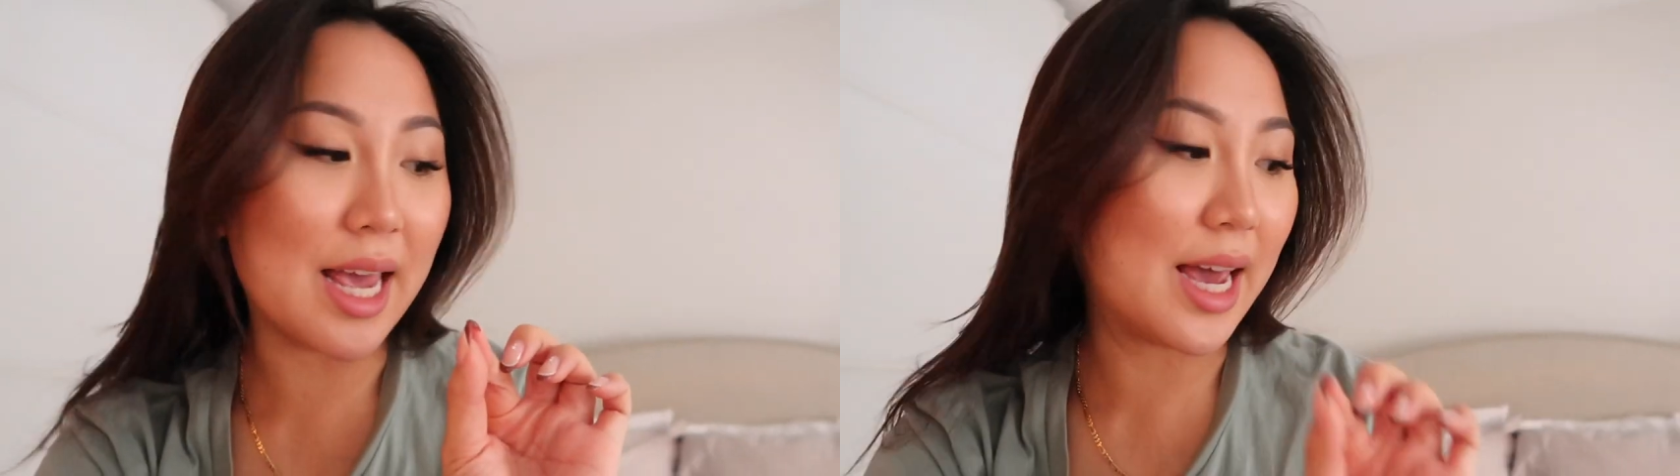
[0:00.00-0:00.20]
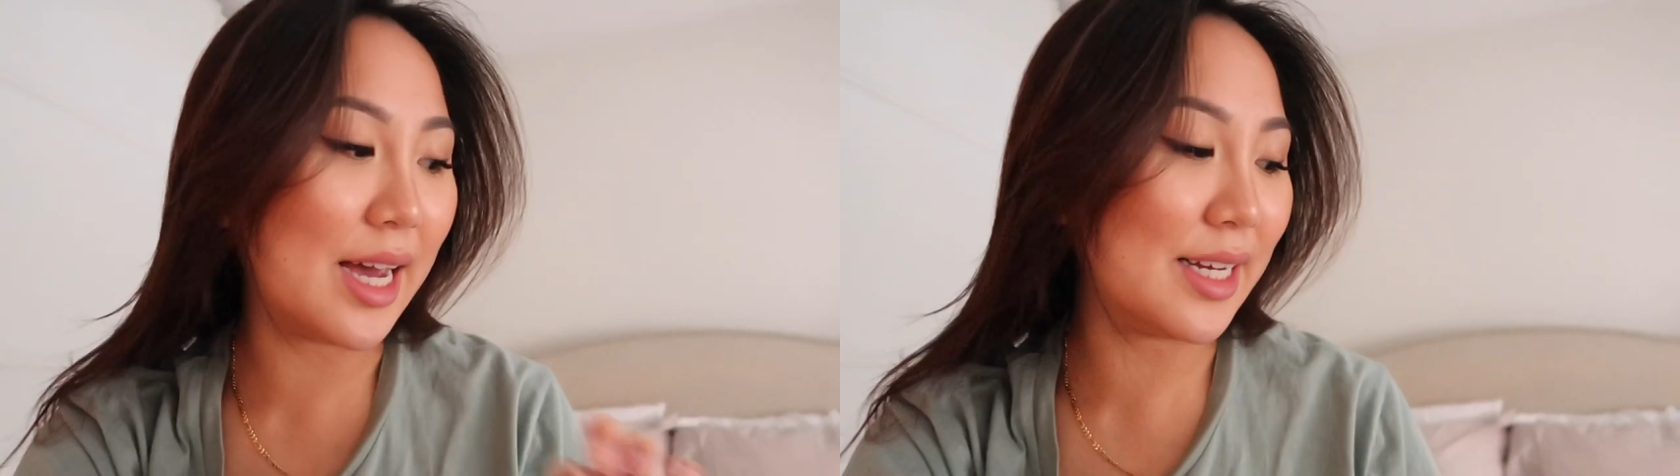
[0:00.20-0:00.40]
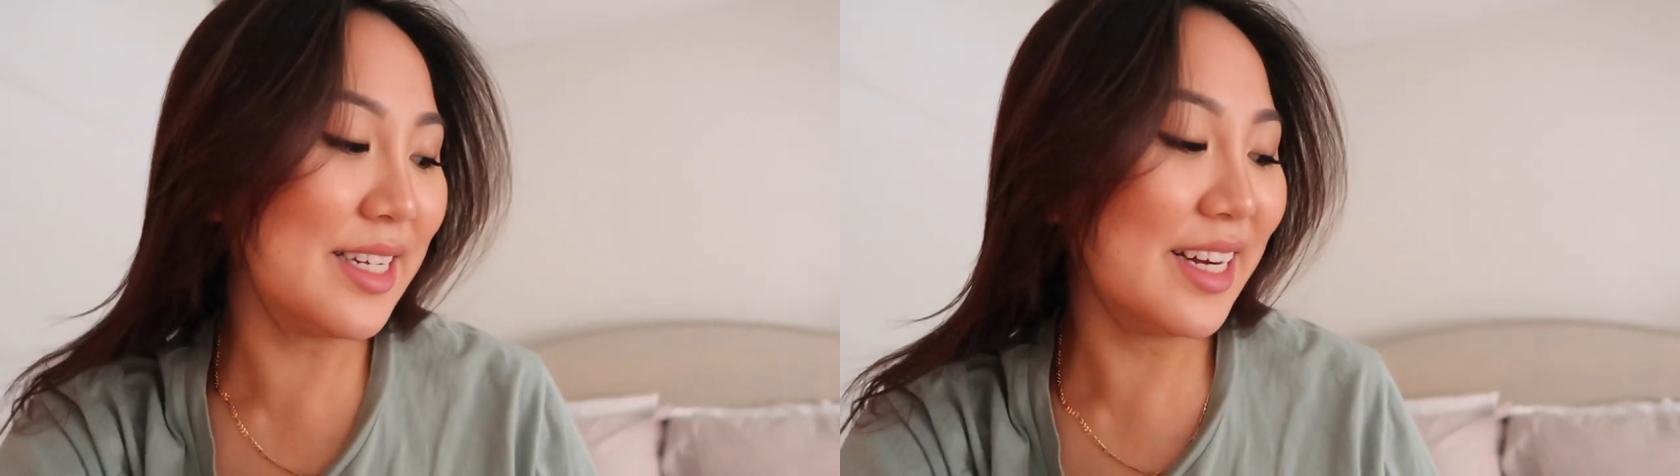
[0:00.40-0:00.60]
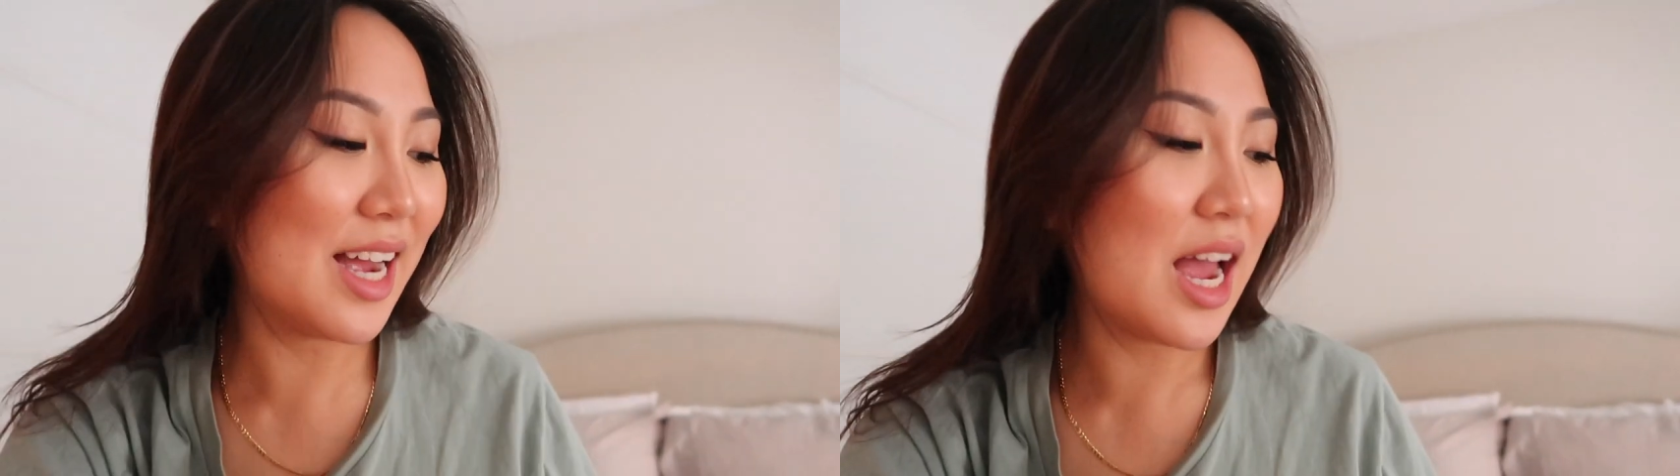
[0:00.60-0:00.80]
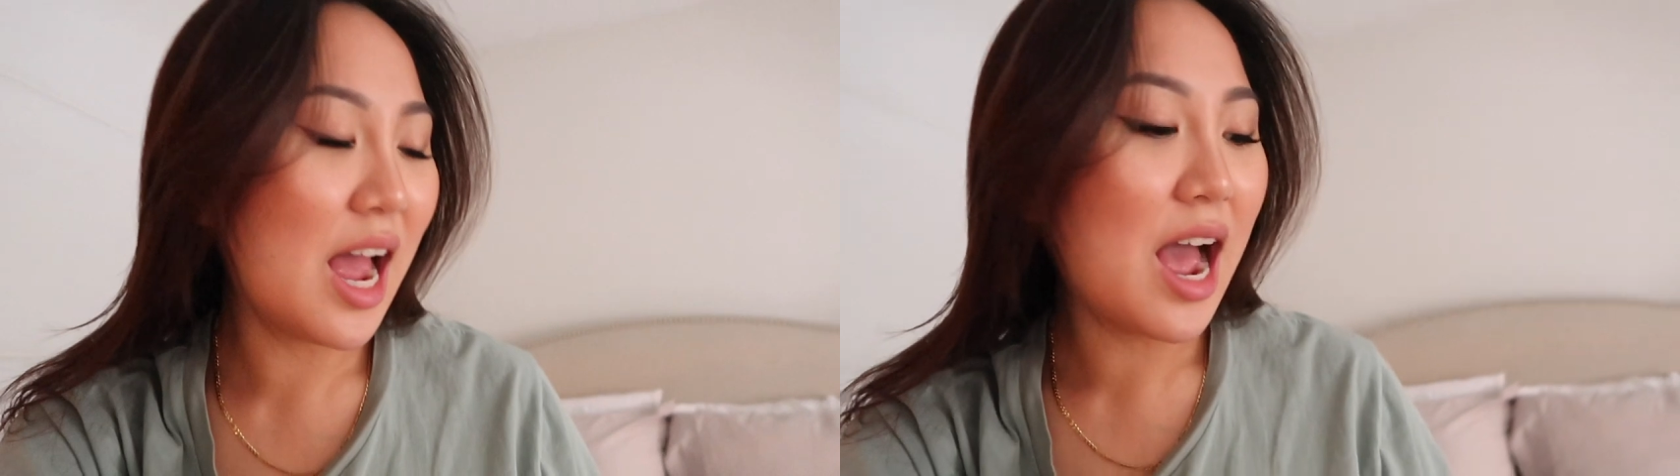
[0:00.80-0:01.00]
and
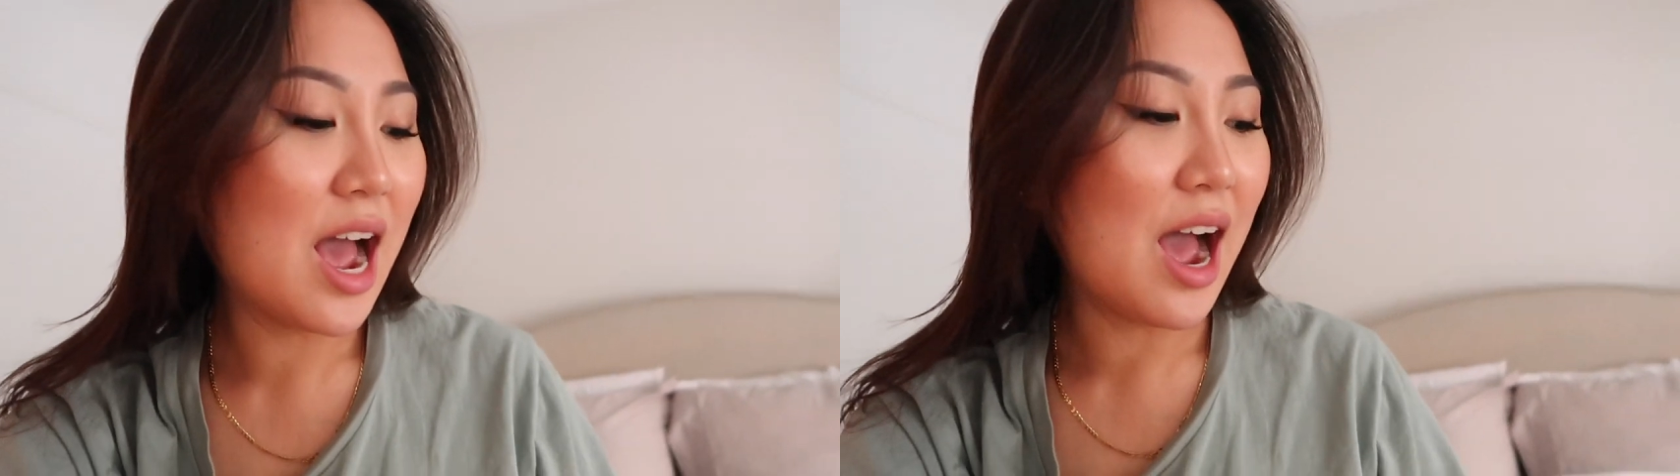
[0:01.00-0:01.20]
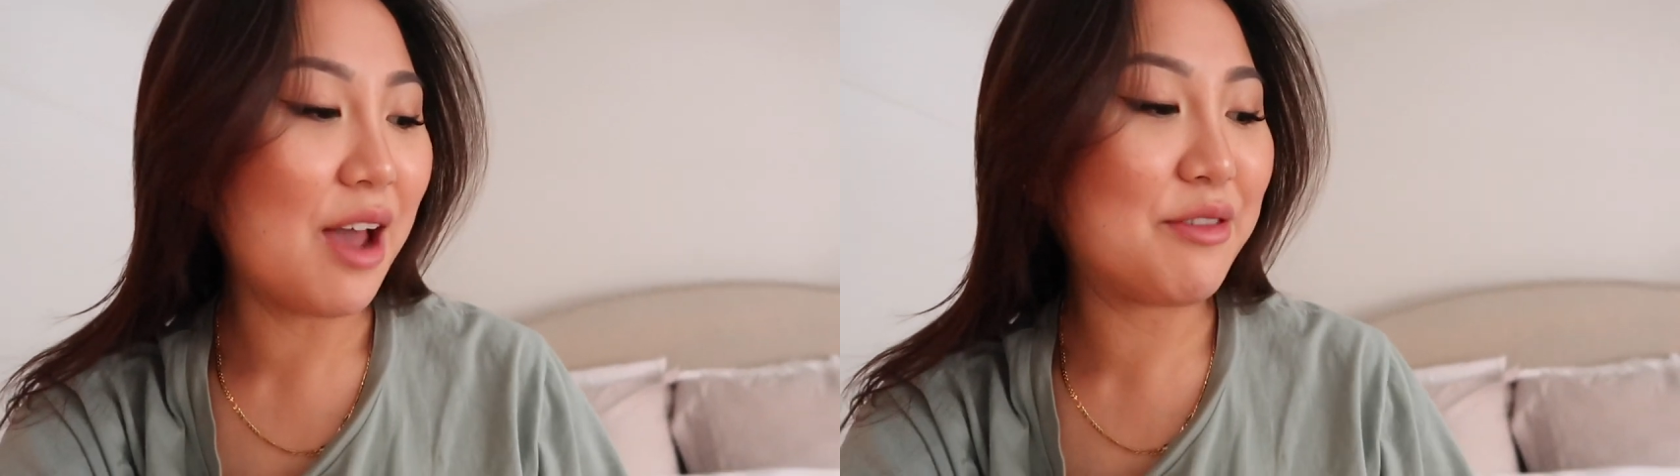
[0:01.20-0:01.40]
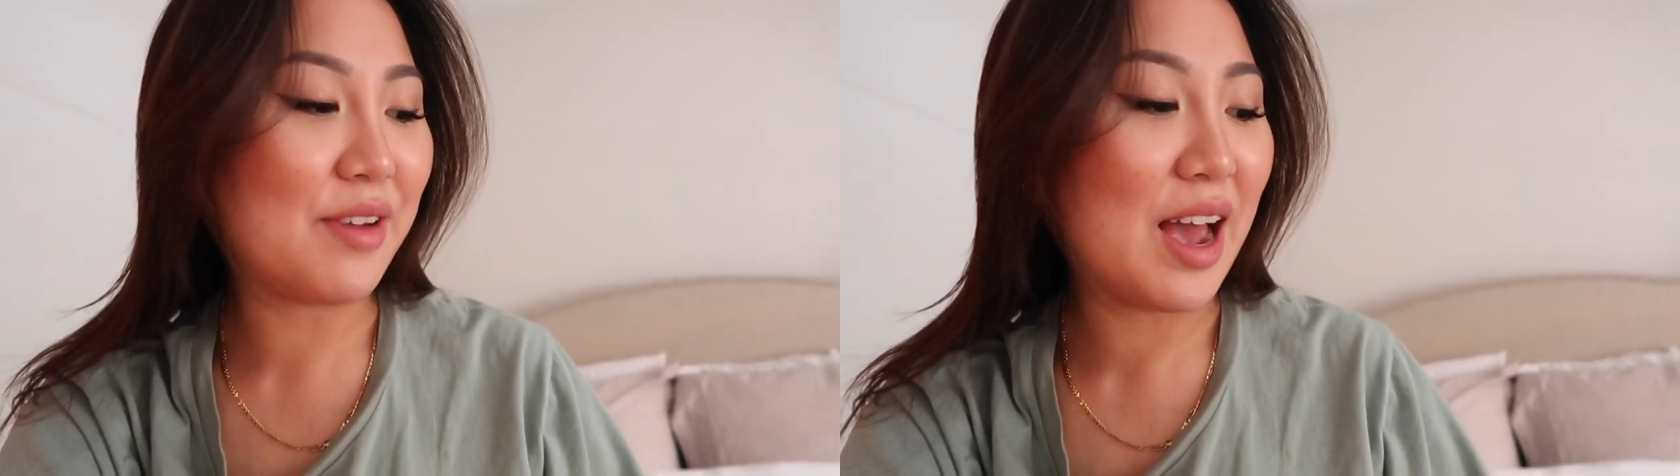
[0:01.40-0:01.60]
I